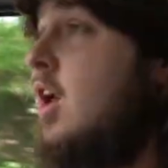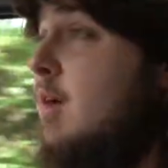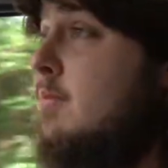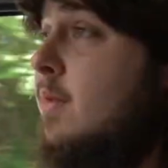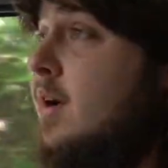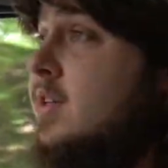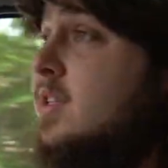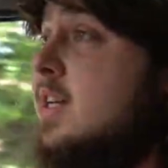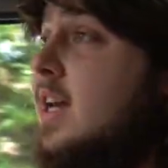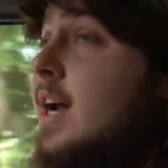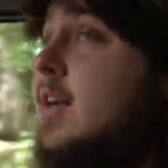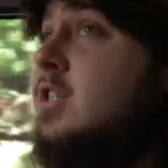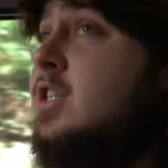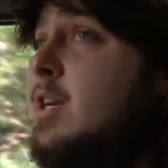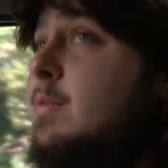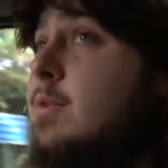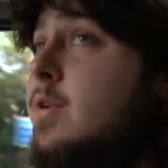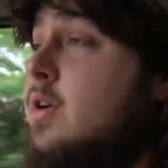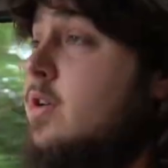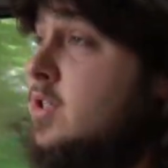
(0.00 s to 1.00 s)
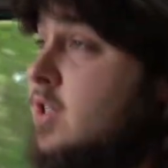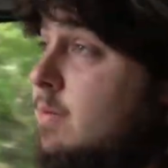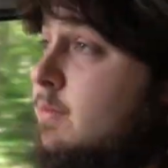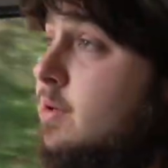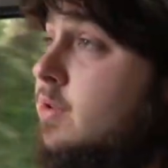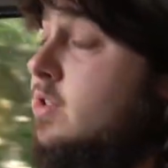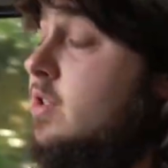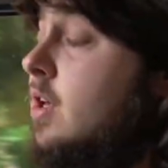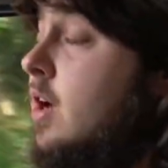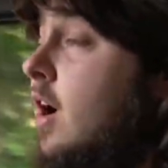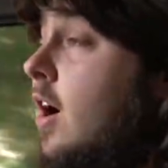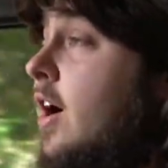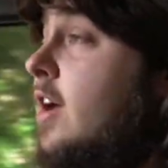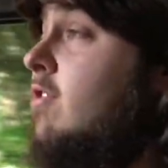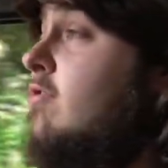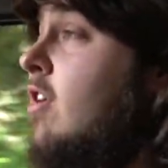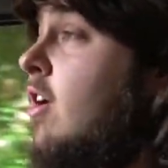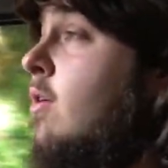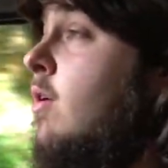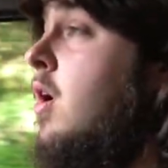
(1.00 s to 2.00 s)
like my Xantia, because I'm used to the
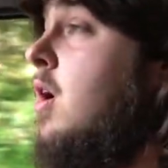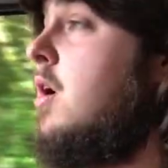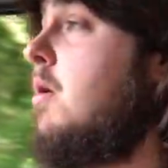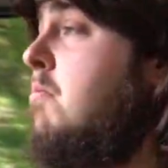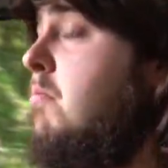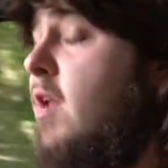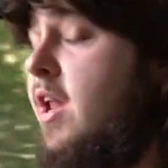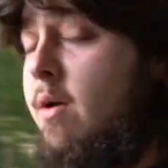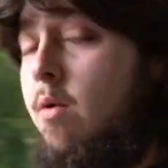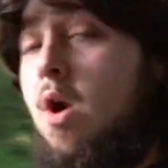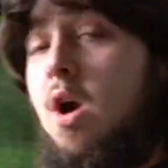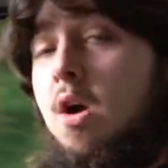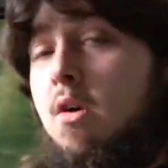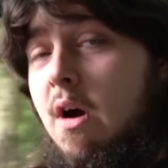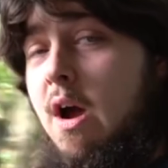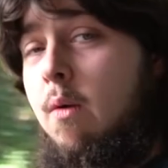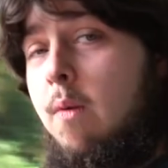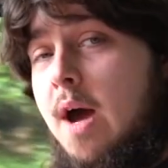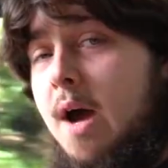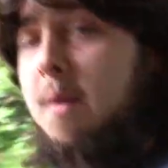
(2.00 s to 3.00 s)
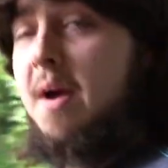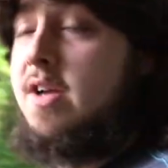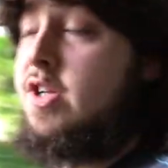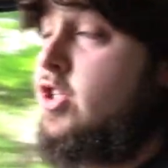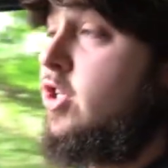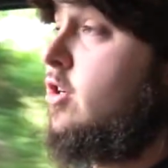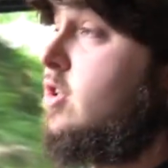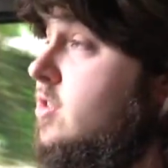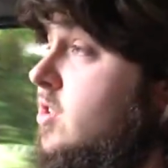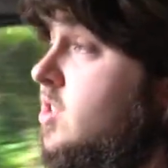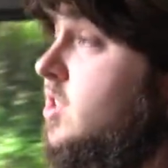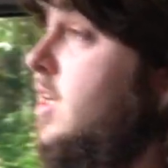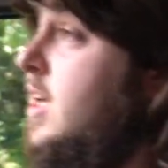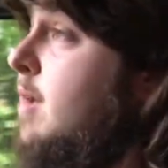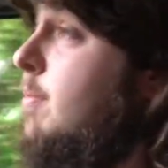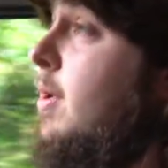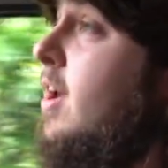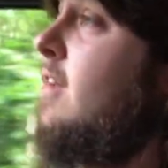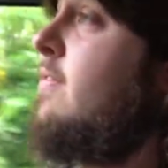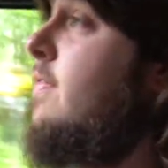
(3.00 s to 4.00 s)
hydro, but they work quite well, as you can see
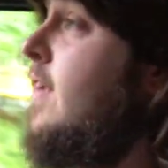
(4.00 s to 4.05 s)
by the